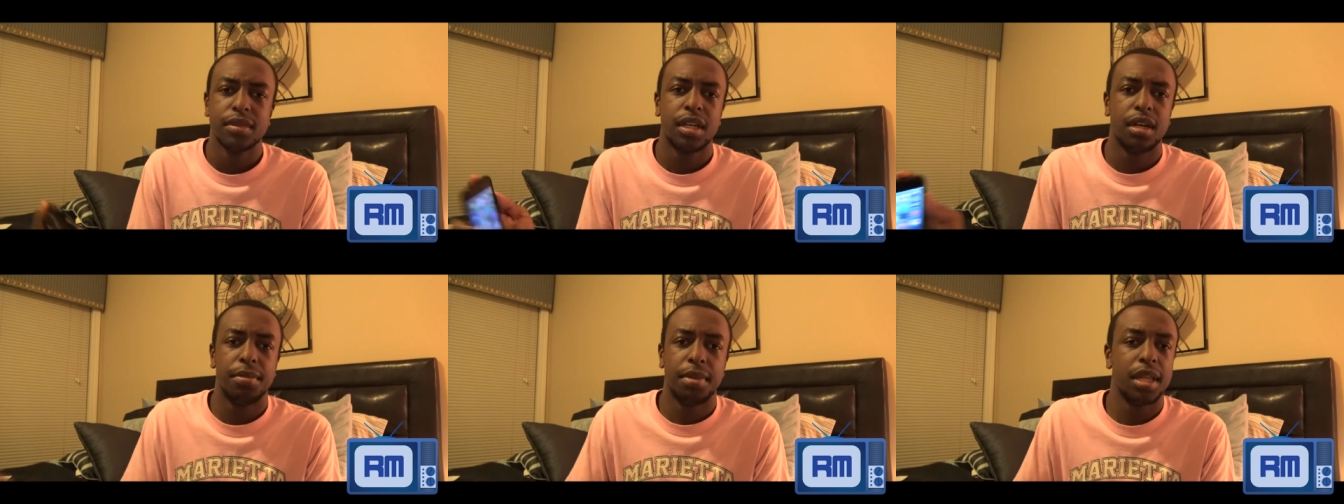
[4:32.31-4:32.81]

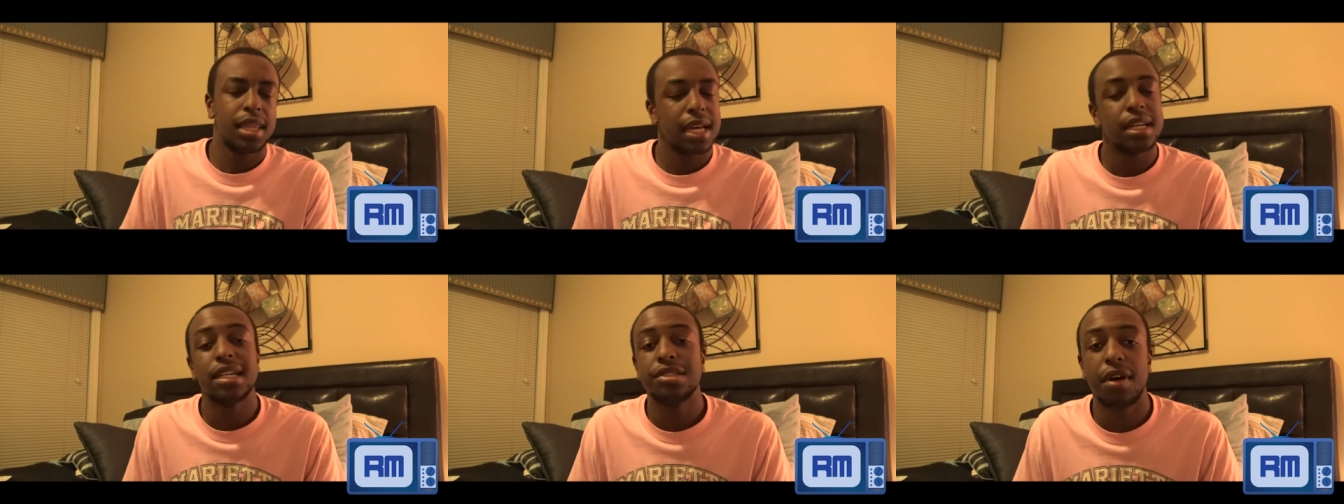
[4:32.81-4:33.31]
uh, but
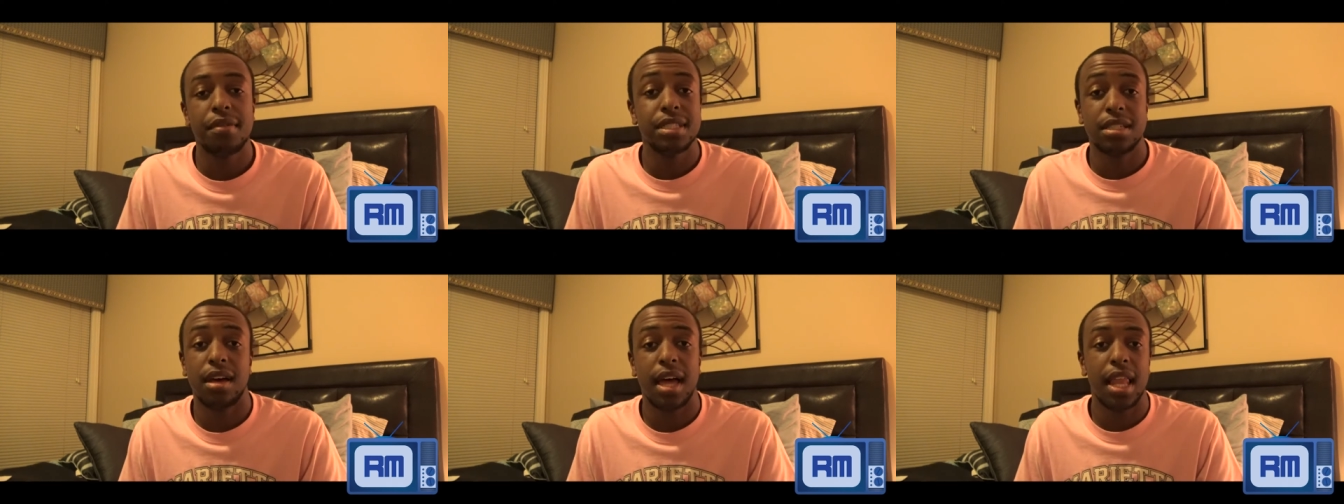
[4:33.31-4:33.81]
that, that's why we
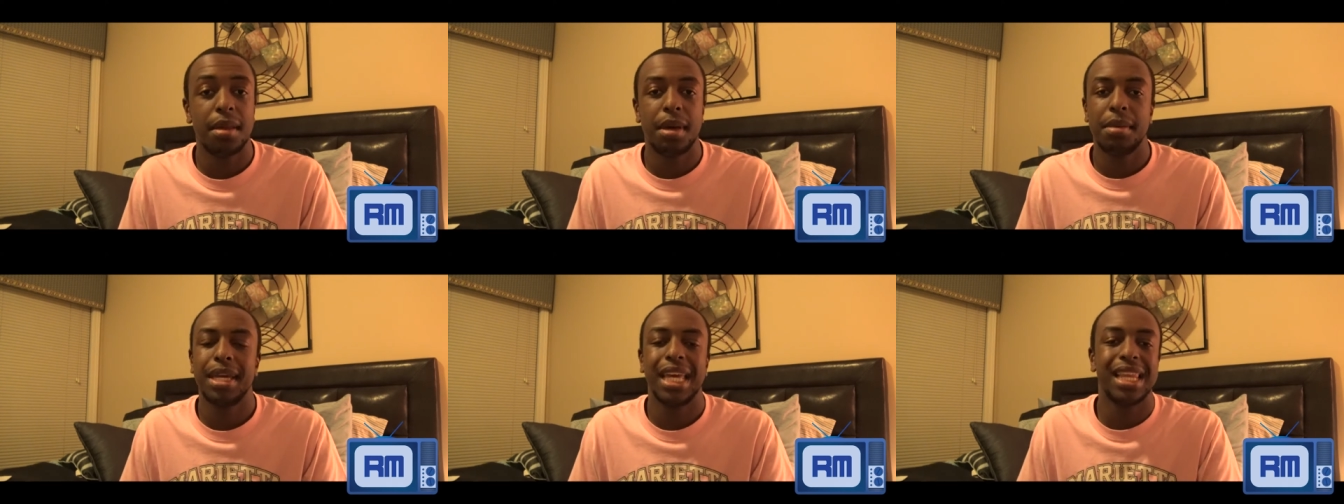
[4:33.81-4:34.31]
saw
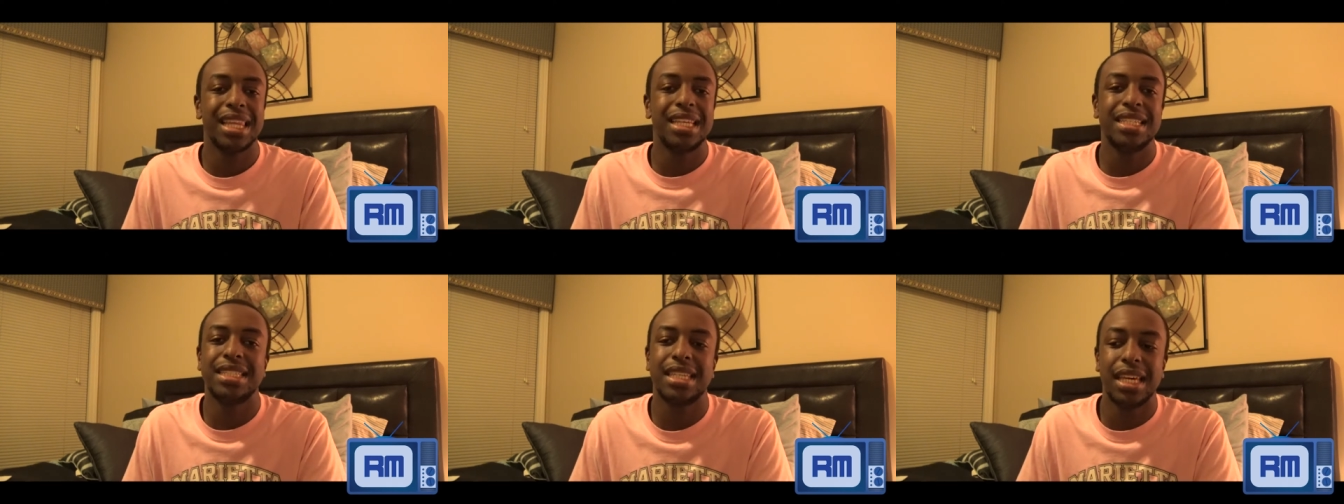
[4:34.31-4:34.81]
Alabama at
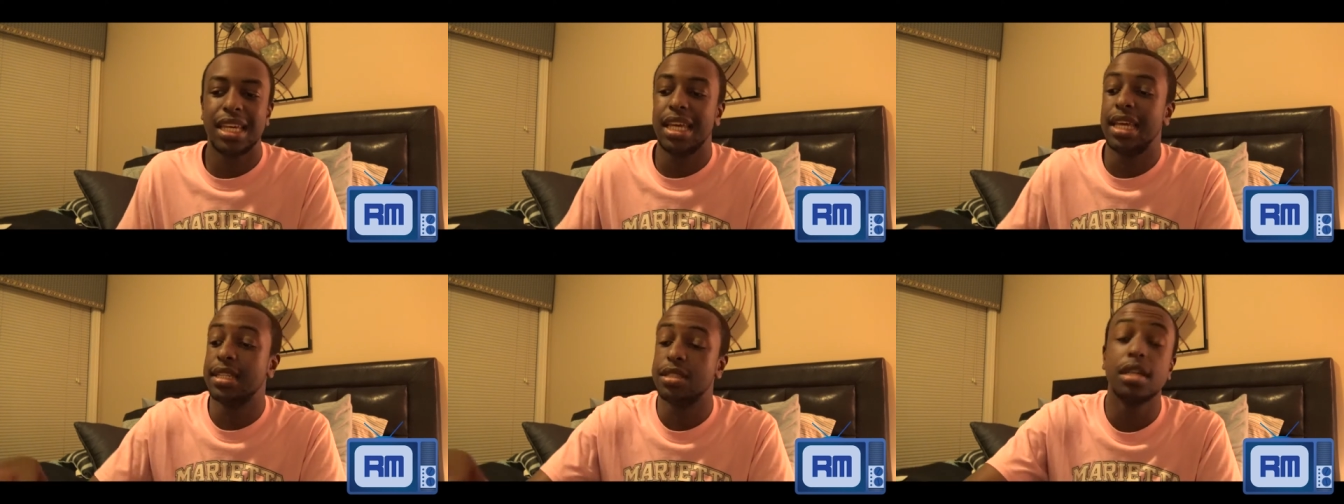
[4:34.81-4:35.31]
least get
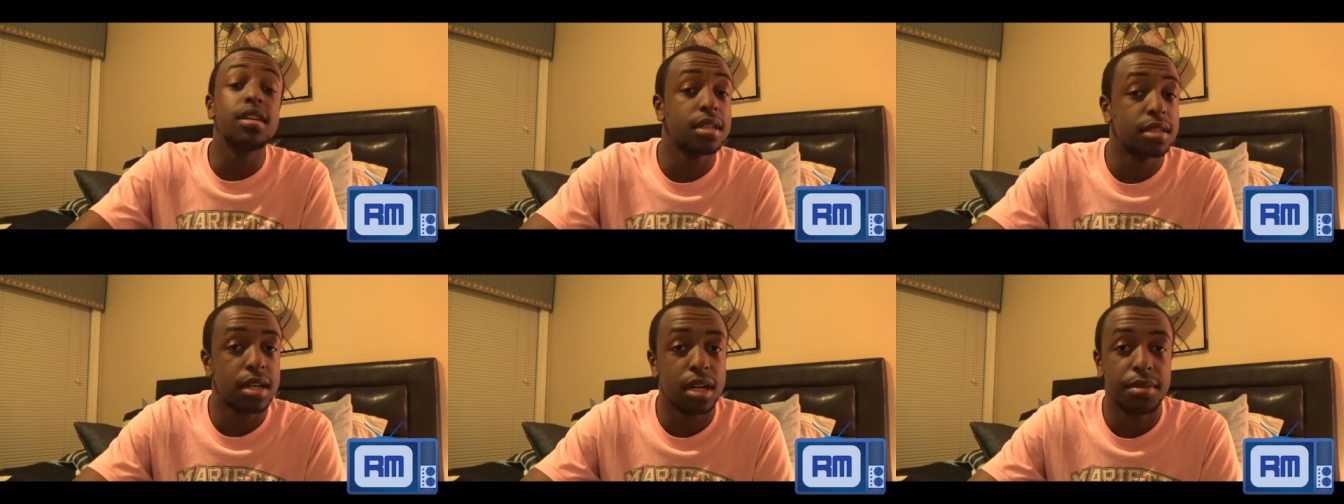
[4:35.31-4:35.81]
into
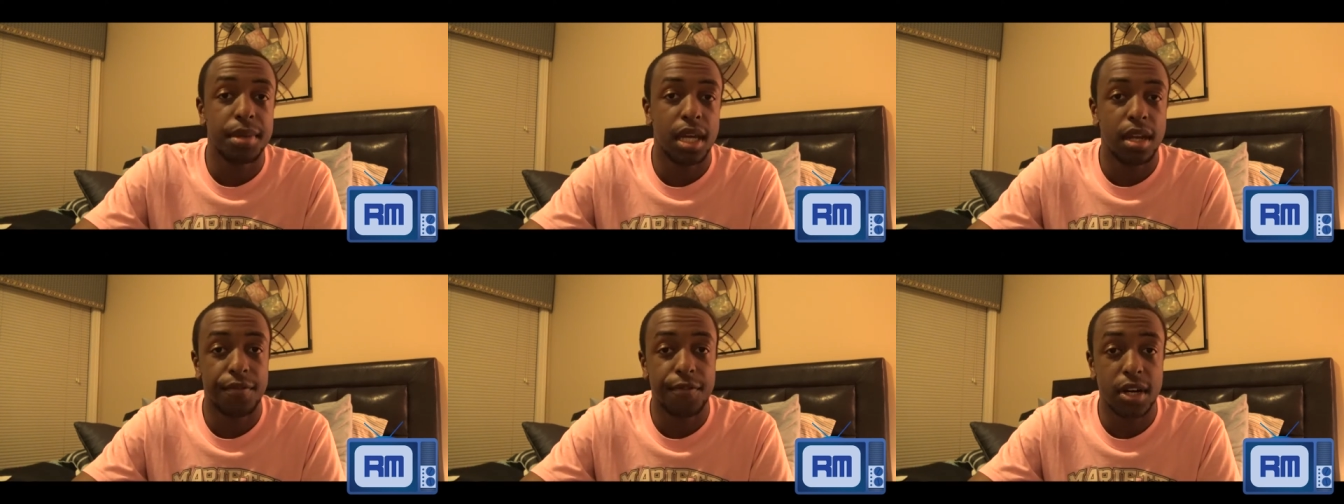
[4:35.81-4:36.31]
the tournament
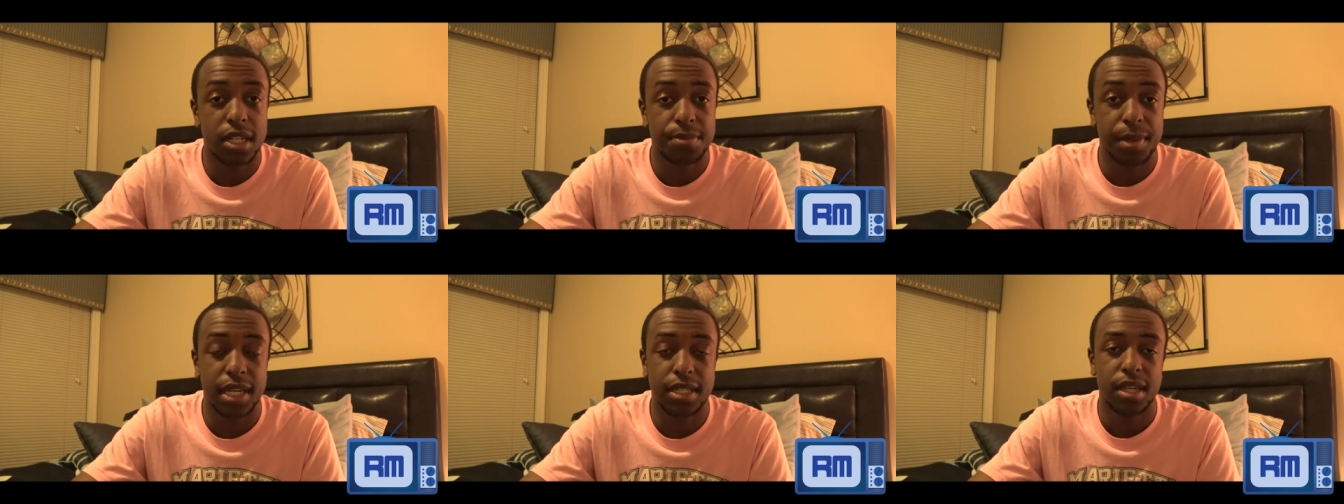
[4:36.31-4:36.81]
in the first
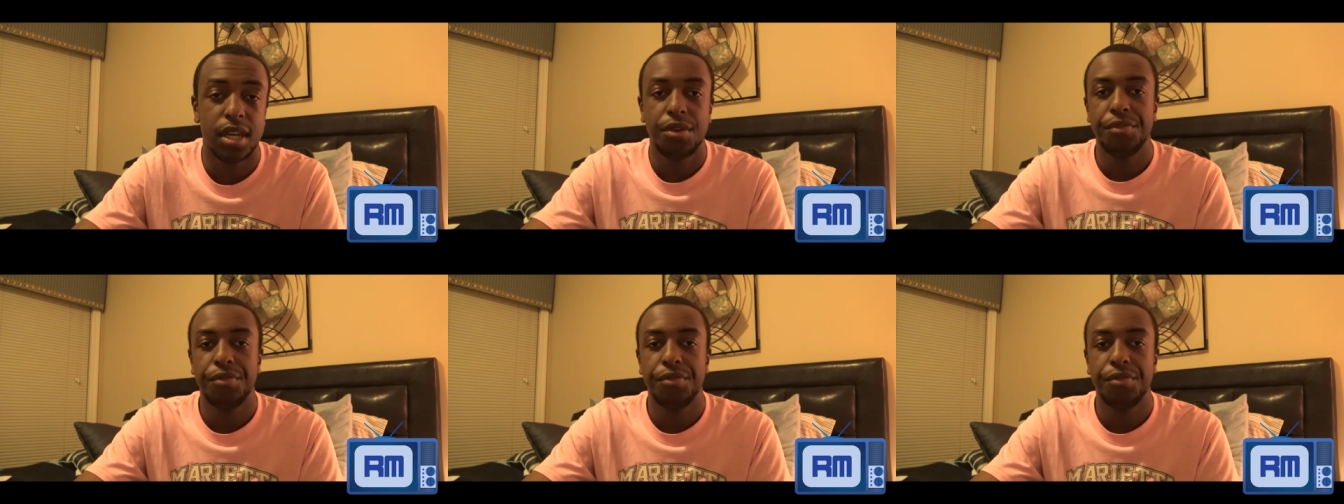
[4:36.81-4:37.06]
place